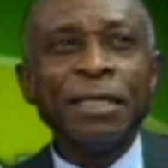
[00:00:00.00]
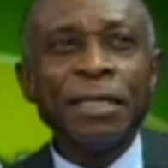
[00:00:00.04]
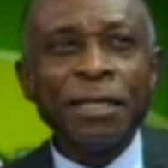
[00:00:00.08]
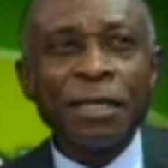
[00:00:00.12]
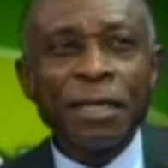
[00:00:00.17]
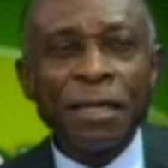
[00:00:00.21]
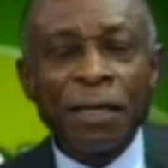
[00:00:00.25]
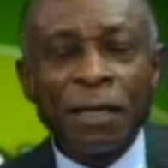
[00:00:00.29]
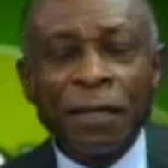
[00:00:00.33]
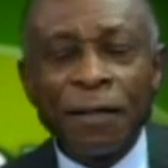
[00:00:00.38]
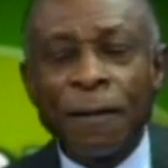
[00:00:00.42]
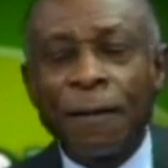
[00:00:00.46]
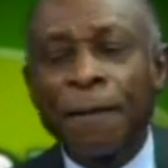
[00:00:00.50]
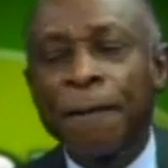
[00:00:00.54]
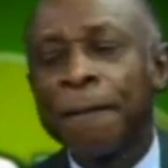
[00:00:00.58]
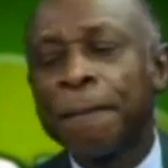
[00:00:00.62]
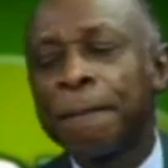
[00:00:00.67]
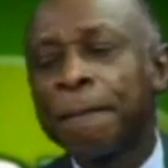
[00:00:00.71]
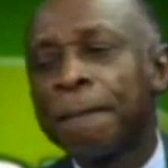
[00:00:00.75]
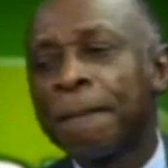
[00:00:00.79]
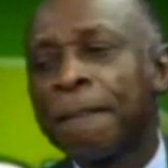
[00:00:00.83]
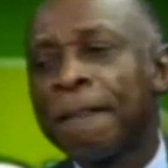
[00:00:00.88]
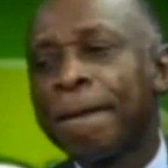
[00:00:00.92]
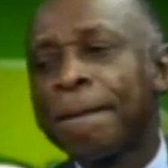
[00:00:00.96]

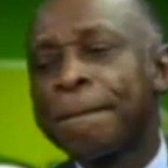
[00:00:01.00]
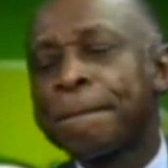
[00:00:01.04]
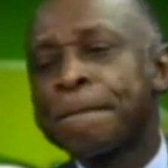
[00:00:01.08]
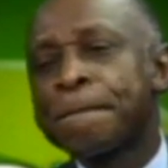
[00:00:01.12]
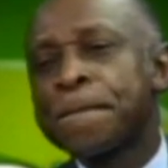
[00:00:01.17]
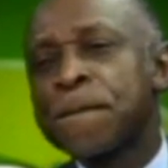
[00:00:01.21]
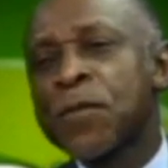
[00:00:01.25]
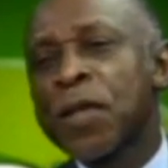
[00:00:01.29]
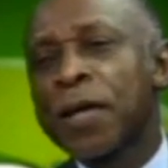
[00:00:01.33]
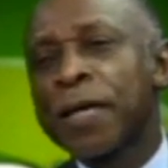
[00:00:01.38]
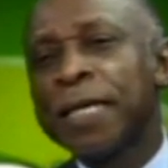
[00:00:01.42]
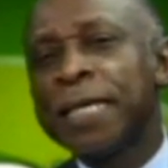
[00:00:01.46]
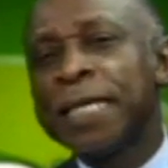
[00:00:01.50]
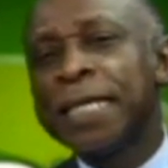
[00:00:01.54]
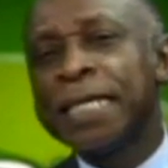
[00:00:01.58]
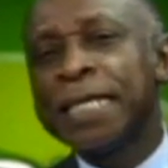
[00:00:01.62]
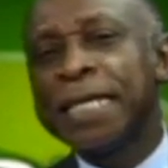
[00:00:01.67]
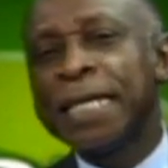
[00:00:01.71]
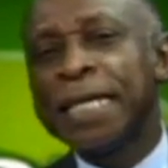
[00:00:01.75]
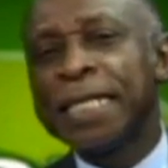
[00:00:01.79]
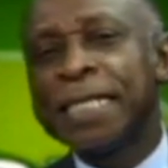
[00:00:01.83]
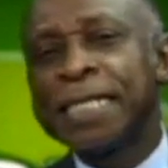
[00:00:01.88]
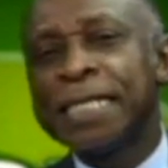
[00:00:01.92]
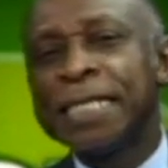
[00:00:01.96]

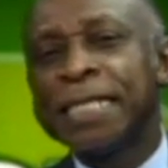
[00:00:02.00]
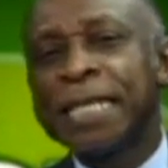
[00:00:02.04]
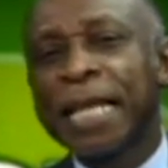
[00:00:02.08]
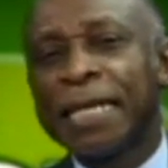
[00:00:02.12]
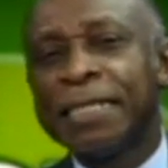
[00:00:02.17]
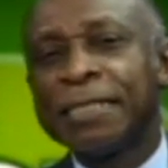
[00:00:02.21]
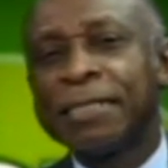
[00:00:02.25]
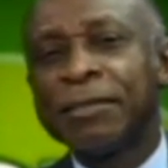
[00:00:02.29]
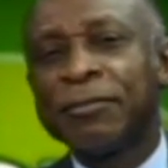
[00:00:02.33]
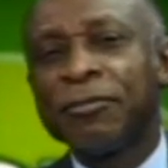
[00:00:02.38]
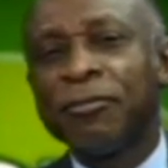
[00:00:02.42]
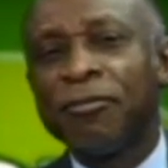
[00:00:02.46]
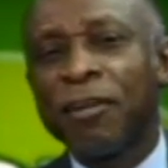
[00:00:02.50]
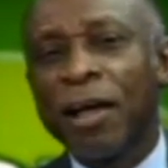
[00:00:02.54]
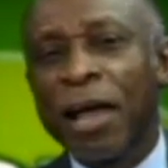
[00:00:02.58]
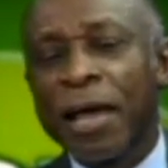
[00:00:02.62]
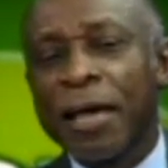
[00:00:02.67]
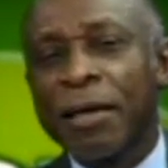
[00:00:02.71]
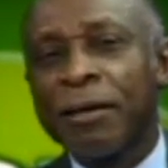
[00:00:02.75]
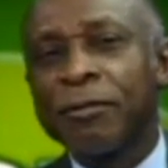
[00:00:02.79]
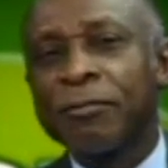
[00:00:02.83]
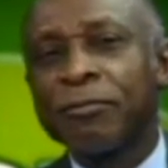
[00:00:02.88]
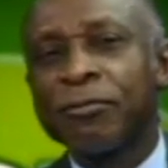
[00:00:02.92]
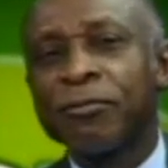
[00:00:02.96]

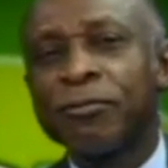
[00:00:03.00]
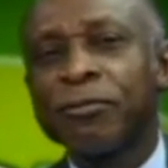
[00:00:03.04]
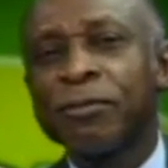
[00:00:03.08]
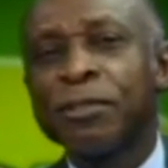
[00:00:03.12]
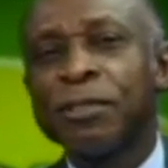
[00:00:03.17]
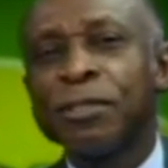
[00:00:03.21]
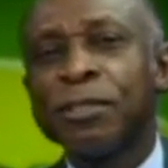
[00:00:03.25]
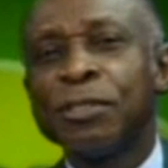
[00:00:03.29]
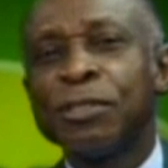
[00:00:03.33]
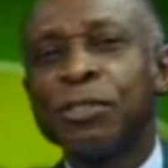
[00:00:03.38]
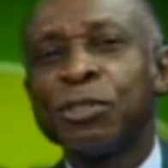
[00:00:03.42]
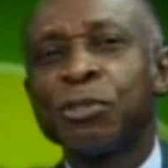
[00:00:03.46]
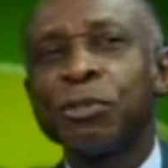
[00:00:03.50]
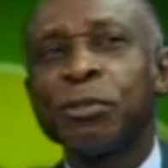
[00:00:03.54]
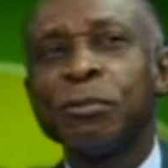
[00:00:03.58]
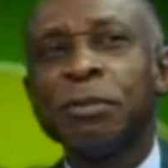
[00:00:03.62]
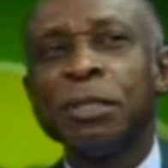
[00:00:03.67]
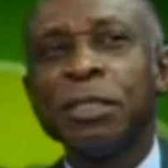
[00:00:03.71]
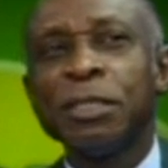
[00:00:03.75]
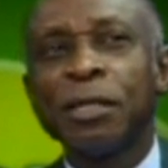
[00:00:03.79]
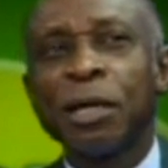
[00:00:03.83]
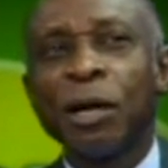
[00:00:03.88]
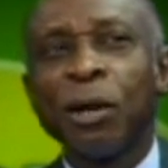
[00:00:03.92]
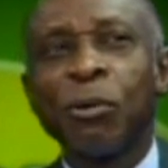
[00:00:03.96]
1895, should
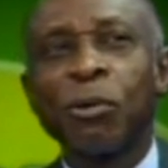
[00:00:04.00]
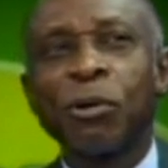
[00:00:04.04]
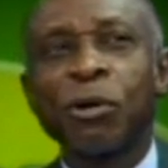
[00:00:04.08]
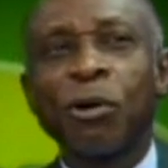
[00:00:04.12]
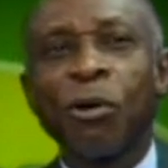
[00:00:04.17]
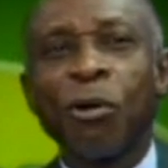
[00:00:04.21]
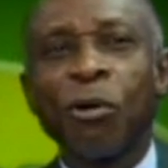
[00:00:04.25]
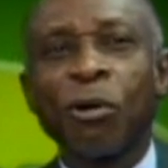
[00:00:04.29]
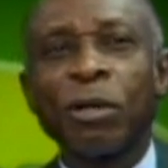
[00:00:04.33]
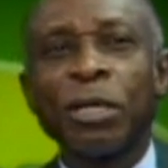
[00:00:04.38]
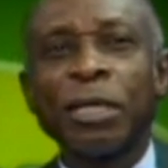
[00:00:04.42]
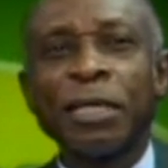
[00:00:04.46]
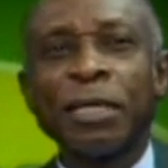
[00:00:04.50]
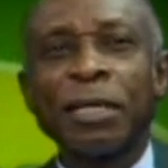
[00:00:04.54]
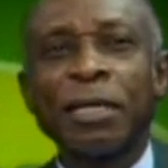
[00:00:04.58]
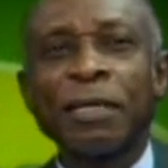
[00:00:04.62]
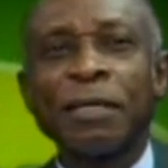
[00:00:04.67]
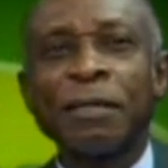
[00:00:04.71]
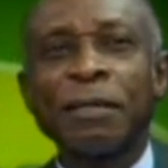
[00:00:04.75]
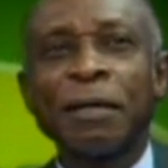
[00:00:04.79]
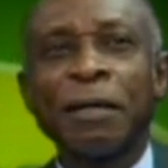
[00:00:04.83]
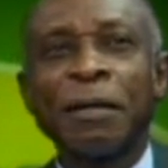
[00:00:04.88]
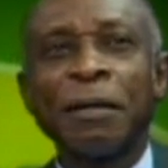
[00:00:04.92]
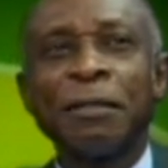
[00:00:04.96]
be now
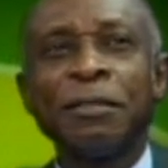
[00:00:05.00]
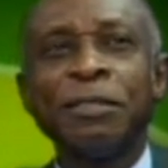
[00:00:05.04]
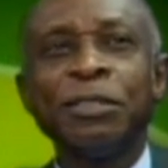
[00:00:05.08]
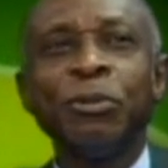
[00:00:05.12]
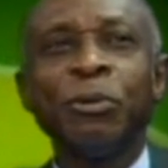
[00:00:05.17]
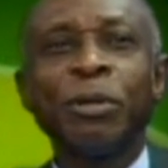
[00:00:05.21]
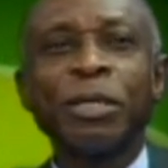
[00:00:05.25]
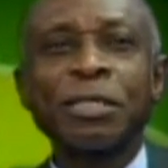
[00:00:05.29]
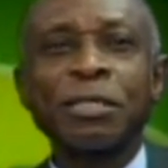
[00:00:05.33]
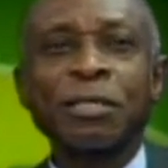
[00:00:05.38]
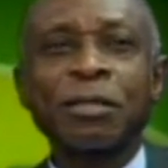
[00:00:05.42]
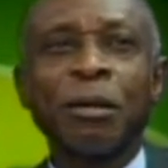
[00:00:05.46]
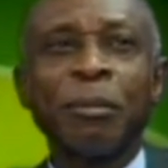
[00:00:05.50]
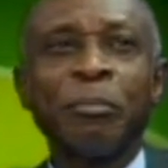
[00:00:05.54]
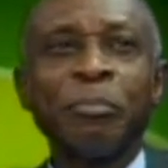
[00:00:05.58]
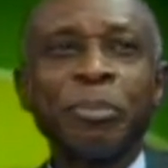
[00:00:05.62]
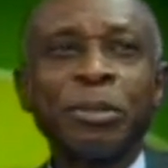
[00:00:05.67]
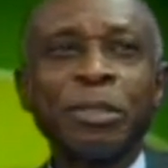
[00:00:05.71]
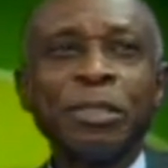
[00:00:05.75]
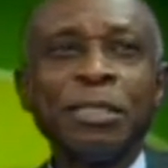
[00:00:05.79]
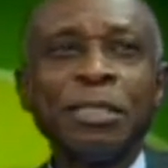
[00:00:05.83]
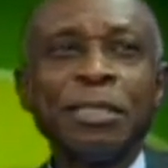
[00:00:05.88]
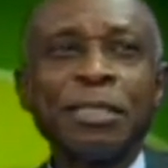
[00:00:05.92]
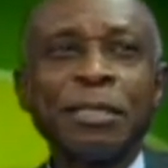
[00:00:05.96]
calling U.S.
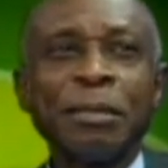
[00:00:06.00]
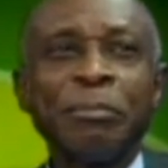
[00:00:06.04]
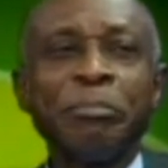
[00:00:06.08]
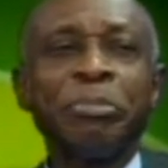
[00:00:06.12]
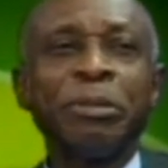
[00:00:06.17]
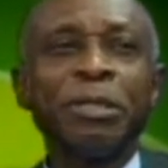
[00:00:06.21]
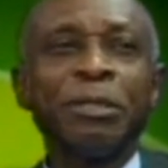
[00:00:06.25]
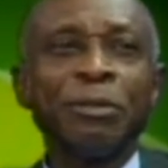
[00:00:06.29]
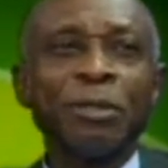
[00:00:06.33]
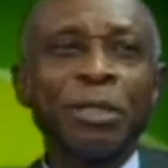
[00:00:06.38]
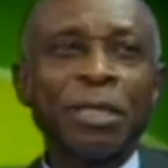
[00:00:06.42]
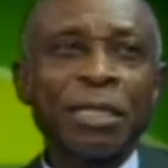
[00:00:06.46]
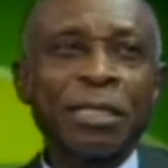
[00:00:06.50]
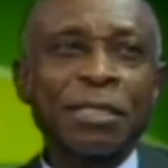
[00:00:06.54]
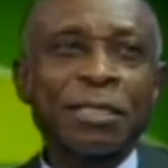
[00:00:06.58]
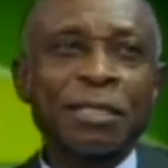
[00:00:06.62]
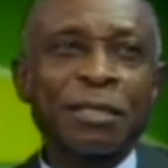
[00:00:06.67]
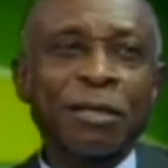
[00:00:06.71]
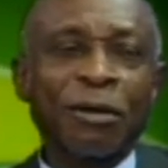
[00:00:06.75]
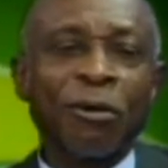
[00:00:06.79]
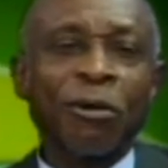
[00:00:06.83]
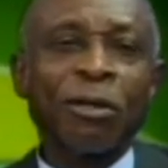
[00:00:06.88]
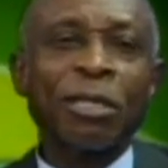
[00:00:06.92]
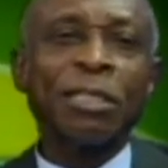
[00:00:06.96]
companies
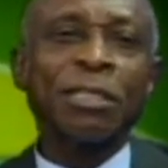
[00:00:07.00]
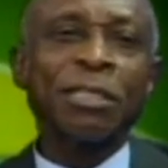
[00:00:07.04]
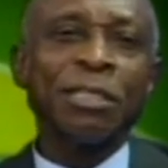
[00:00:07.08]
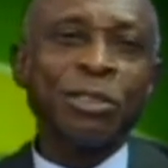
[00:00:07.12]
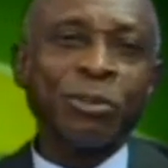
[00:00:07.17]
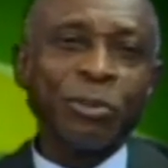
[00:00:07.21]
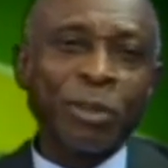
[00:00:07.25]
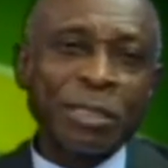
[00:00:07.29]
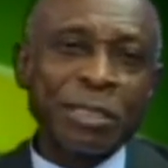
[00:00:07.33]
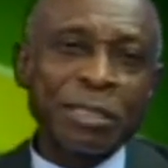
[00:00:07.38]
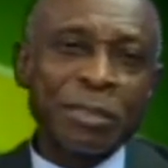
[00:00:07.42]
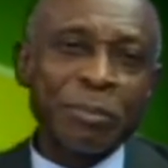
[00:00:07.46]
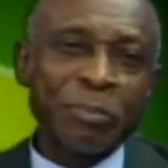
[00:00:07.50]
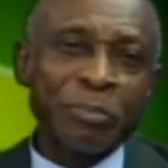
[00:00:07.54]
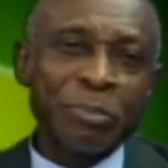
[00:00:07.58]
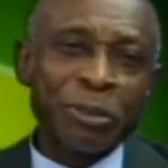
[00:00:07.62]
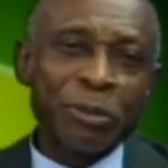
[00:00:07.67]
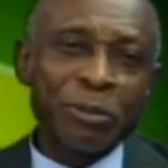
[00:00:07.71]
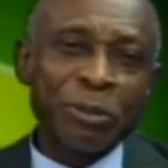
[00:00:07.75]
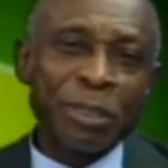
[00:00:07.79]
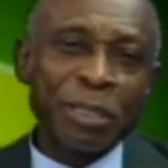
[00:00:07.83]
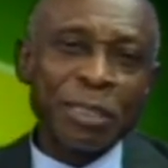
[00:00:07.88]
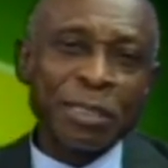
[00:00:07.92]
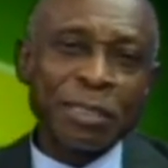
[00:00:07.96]
imperialist, calling the U.S.
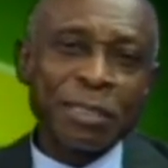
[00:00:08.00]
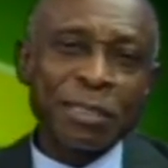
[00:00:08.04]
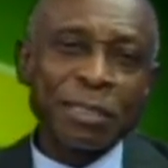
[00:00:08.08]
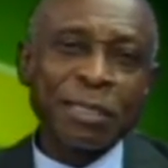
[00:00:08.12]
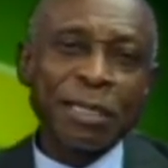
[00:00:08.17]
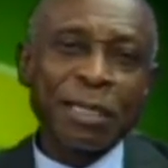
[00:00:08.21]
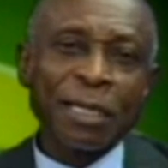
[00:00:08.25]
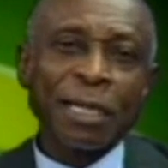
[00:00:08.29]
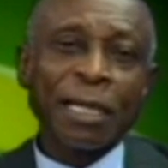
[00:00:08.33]
imperialist.